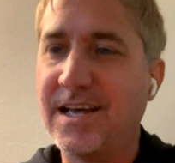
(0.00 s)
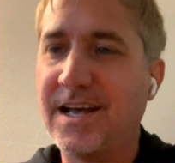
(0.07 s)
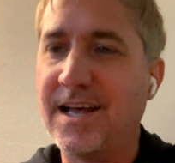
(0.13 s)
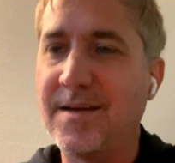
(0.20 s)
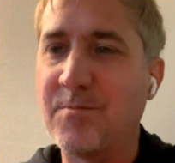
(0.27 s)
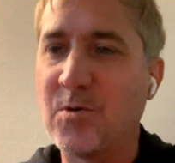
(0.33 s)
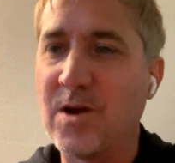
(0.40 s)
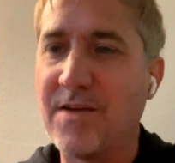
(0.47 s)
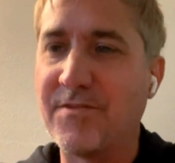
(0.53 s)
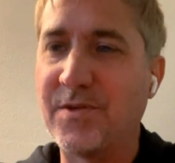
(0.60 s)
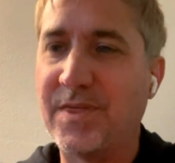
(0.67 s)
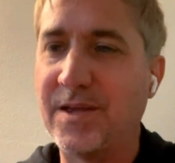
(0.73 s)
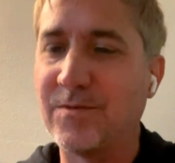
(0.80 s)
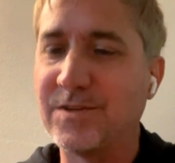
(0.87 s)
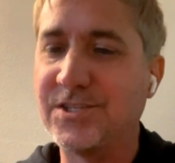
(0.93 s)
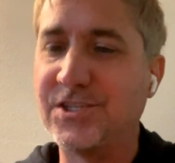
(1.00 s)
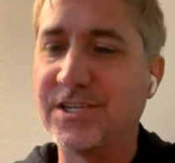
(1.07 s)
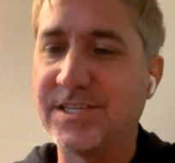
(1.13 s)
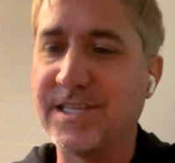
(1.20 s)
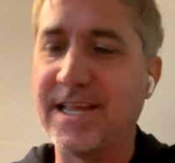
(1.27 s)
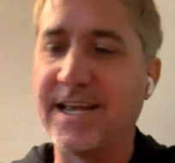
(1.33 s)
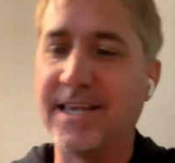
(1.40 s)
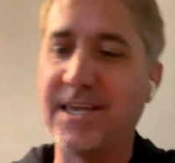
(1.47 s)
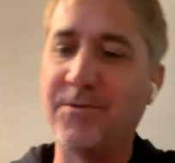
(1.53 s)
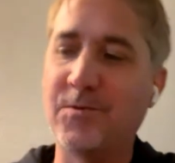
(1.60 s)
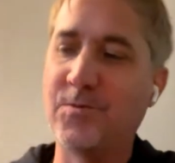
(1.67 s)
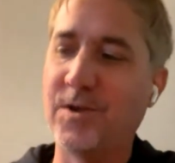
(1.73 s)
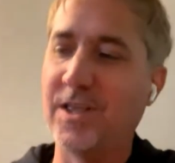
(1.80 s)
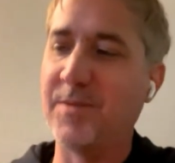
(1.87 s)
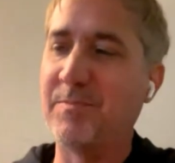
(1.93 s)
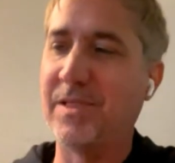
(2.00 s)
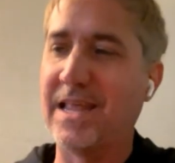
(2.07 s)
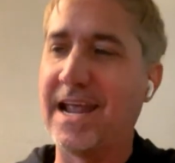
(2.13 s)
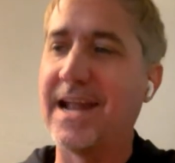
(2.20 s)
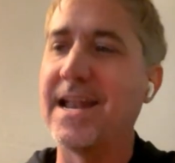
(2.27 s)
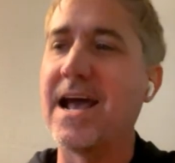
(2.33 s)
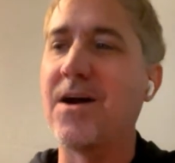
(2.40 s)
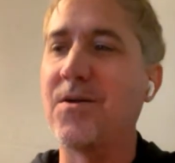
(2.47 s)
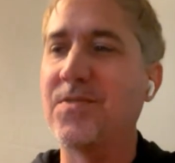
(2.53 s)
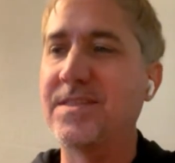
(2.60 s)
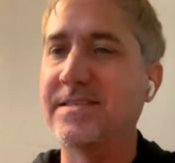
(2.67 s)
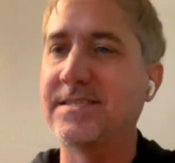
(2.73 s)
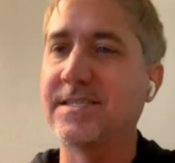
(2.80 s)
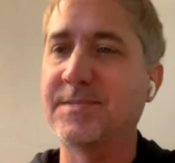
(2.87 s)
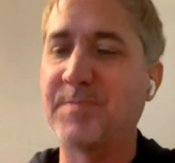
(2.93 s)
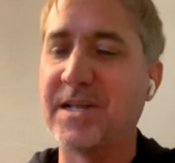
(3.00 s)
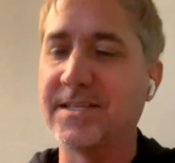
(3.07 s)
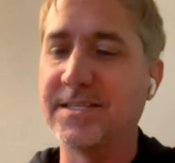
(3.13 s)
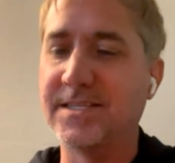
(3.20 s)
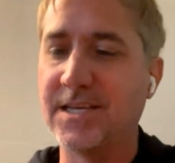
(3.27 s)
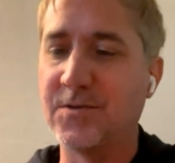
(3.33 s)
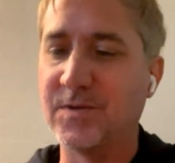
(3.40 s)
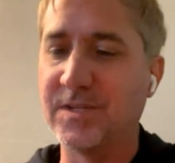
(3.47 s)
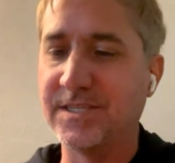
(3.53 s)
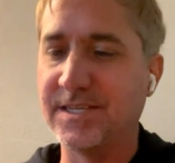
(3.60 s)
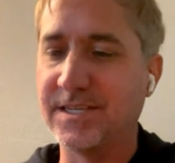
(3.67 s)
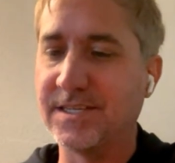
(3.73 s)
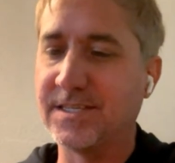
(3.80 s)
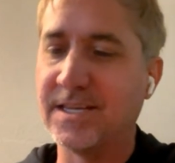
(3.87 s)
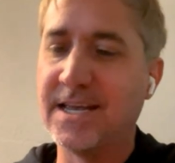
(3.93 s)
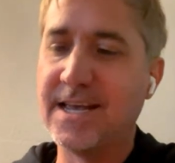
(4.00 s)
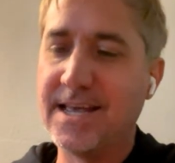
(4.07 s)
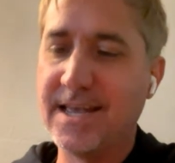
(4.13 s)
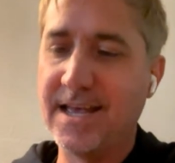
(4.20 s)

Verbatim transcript: um, where everything was just like he would really plan out the suspense sequences